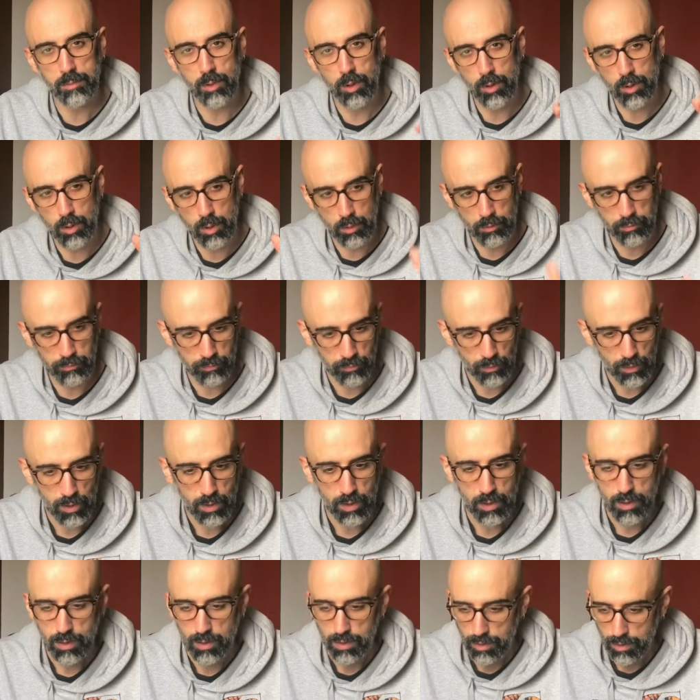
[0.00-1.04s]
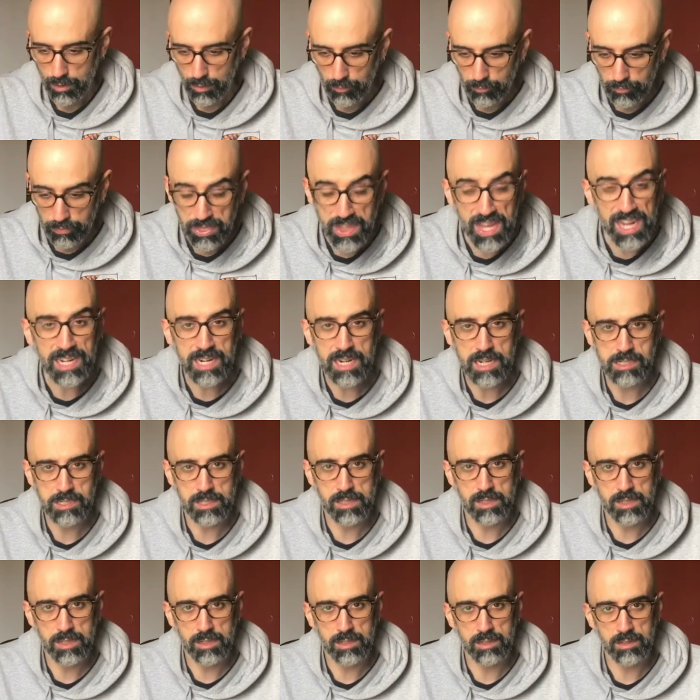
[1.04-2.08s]
more of thickness
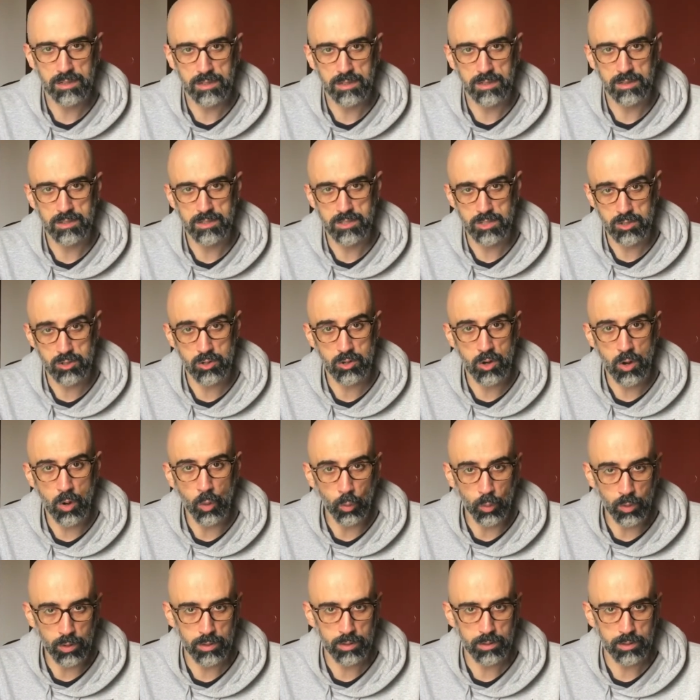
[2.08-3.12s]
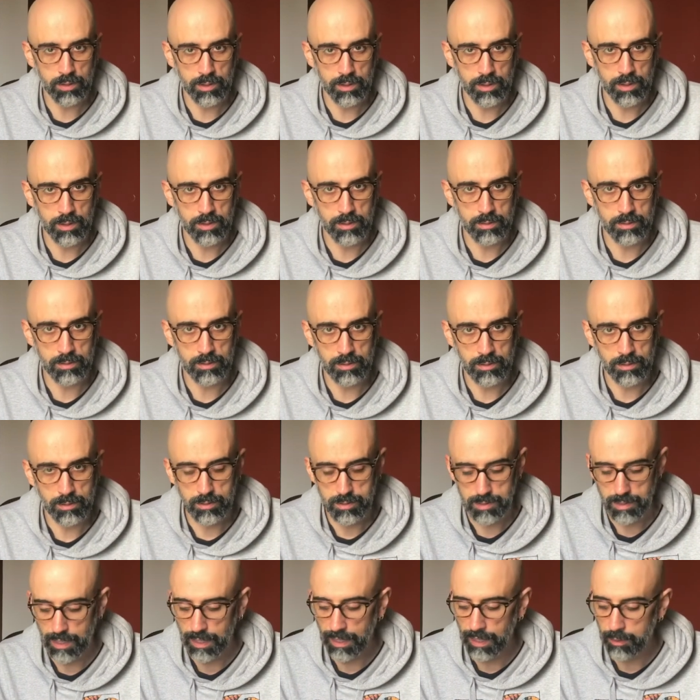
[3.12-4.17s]
in the stroke,
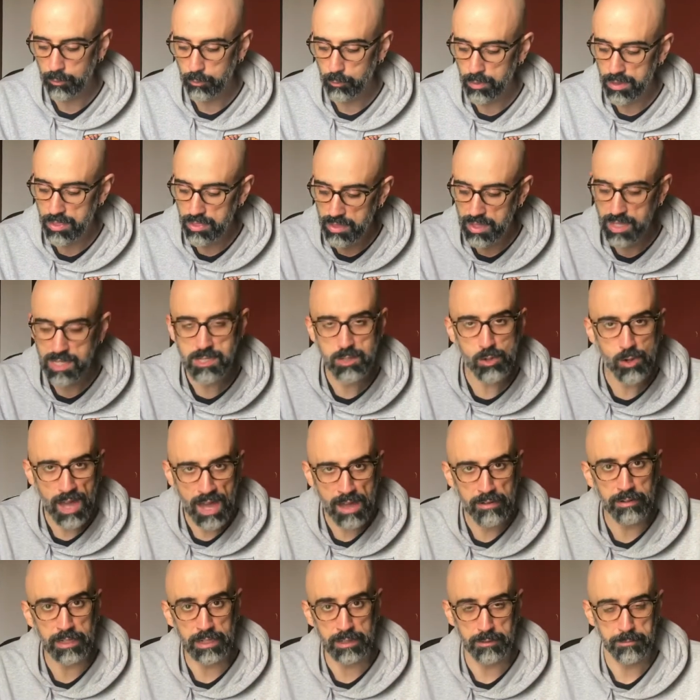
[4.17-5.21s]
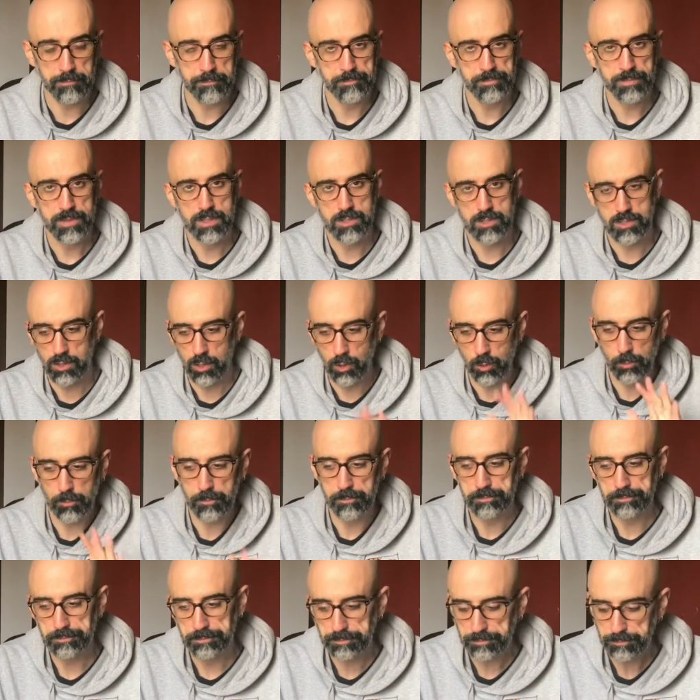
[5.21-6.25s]
and with this you have it. So
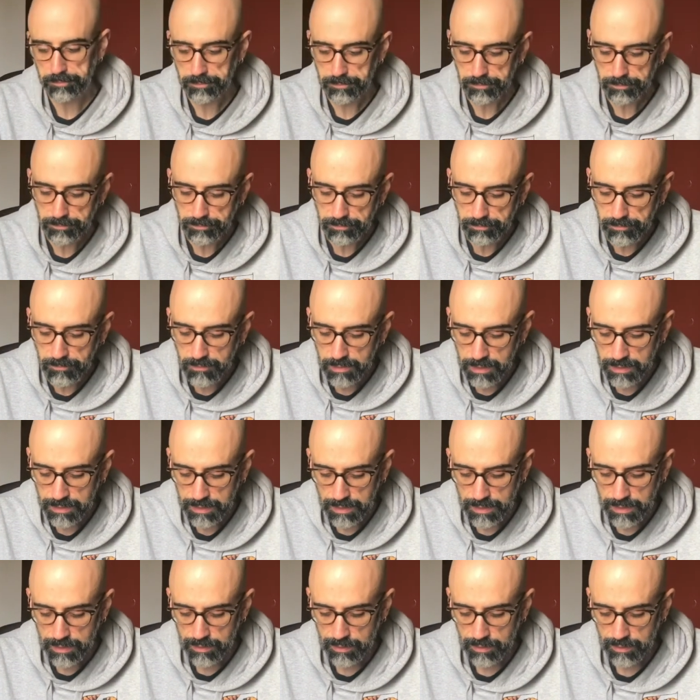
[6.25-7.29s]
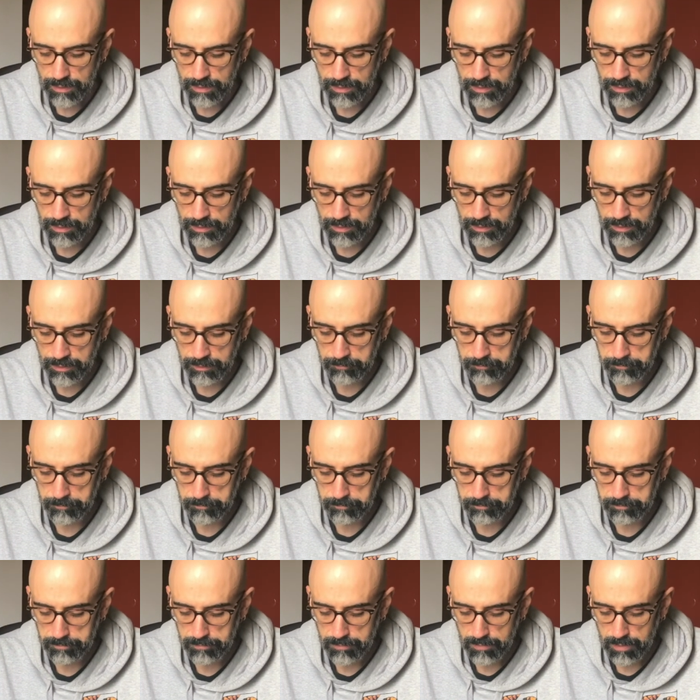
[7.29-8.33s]

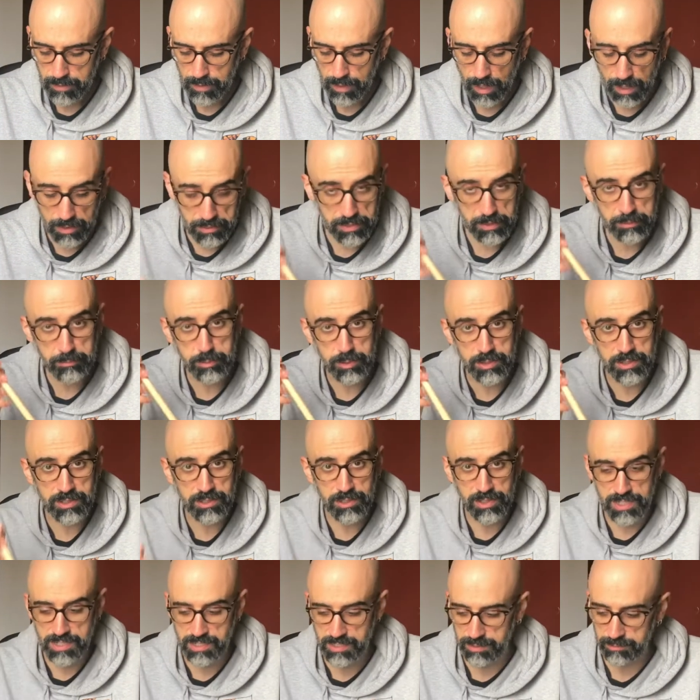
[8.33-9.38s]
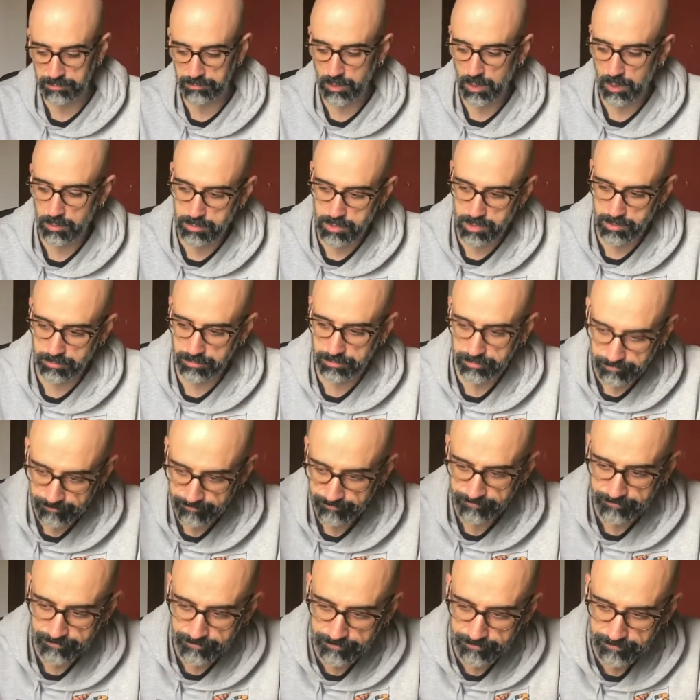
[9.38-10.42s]
I think pretty interesting option.
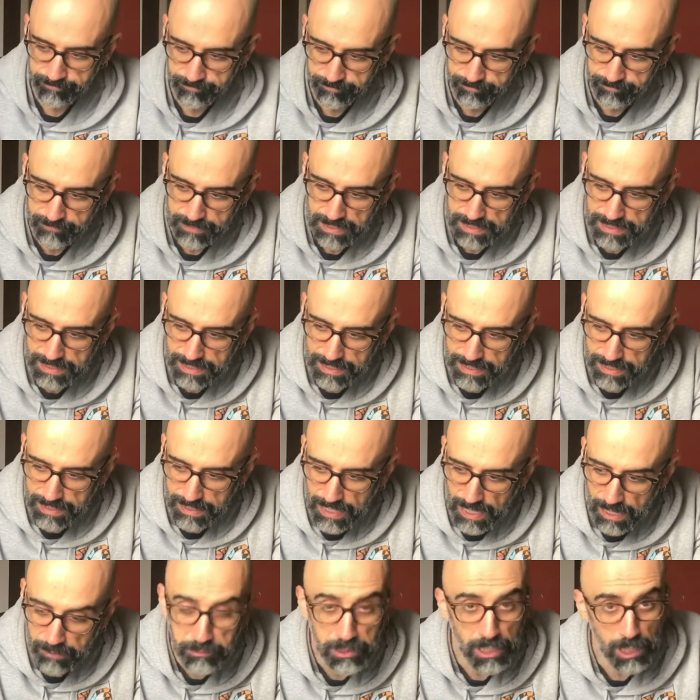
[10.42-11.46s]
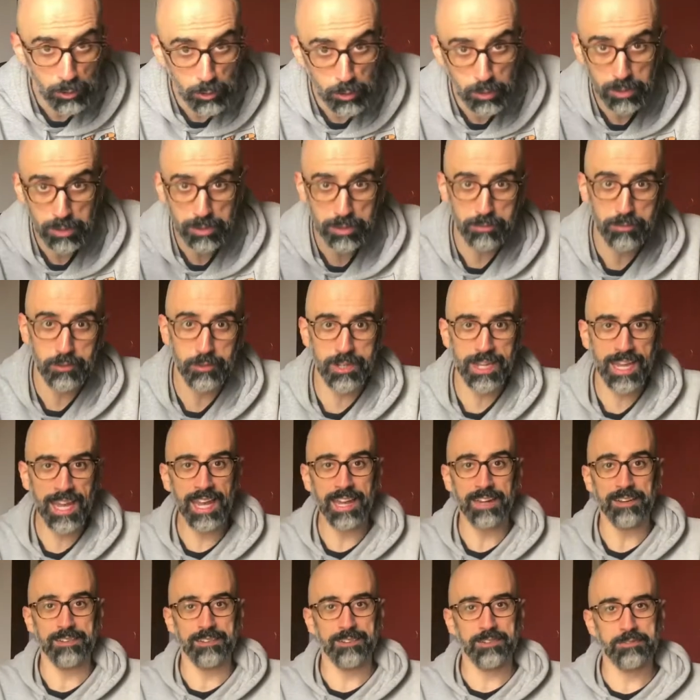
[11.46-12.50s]
Have a look if you
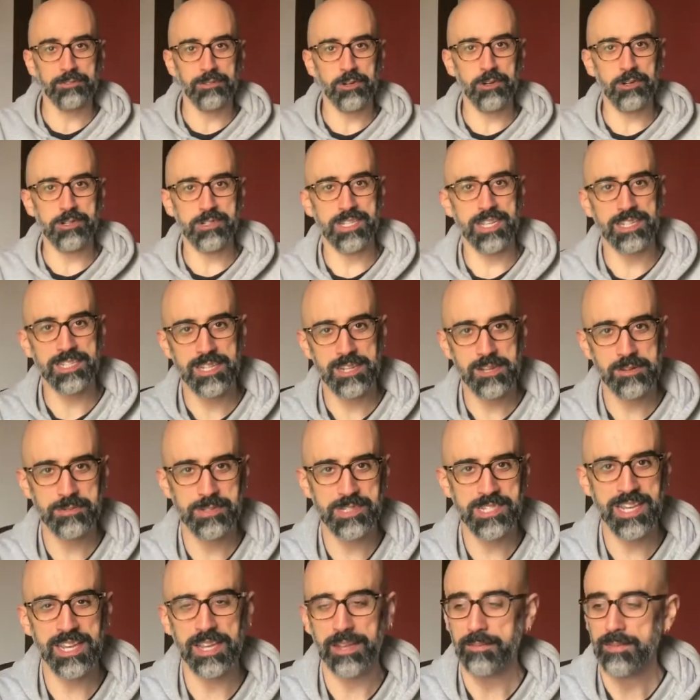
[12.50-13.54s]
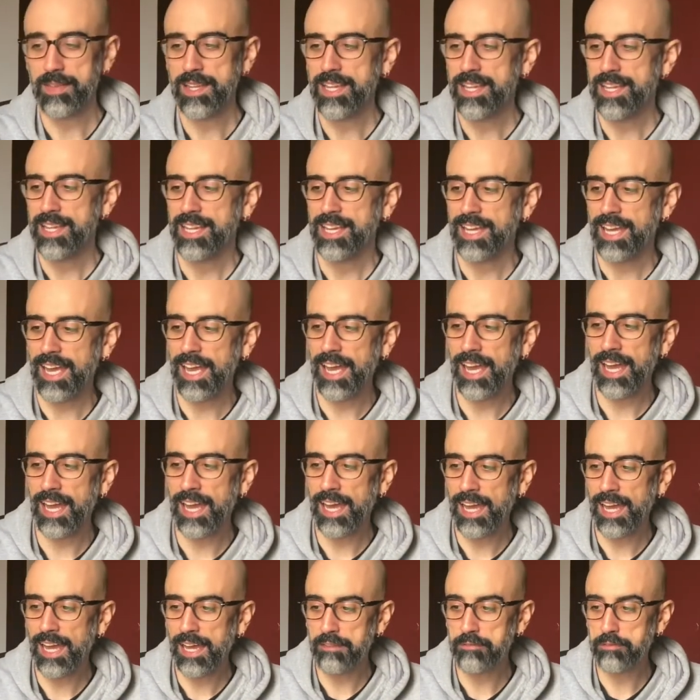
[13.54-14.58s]
can, of course, as I always say.
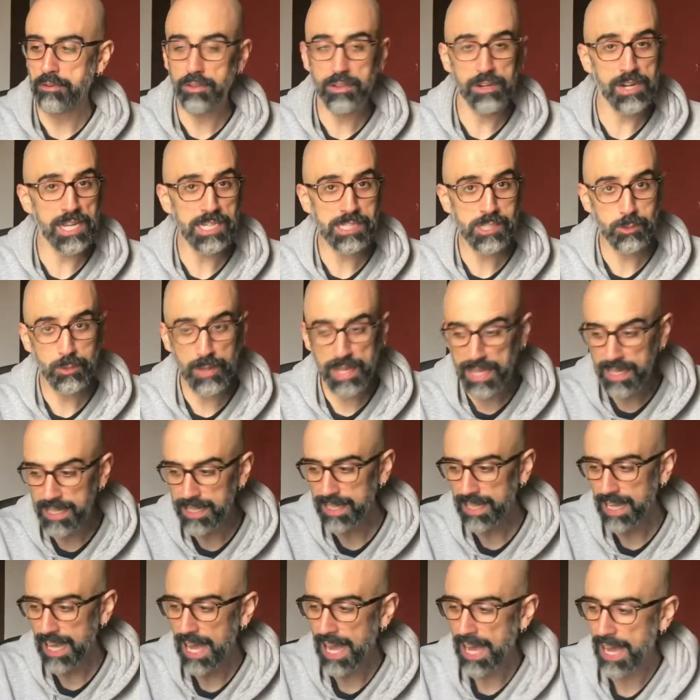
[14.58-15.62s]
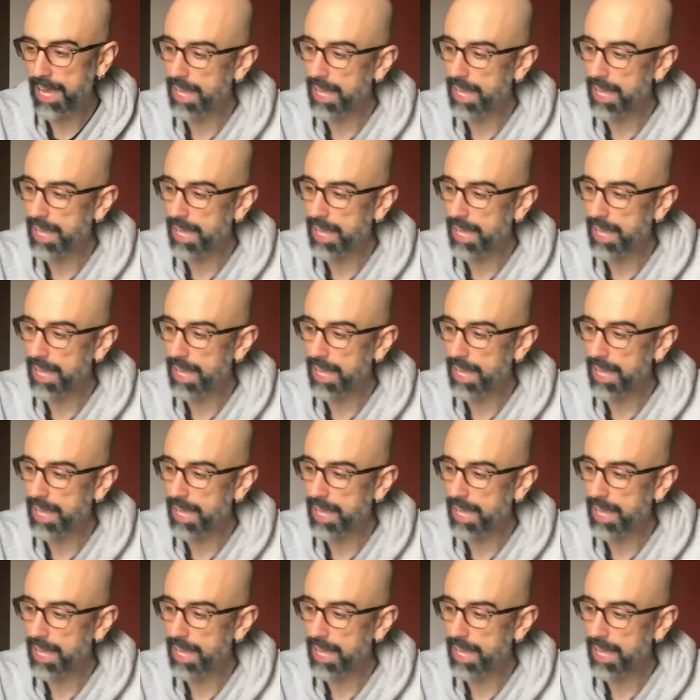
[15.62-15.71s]
For the next week,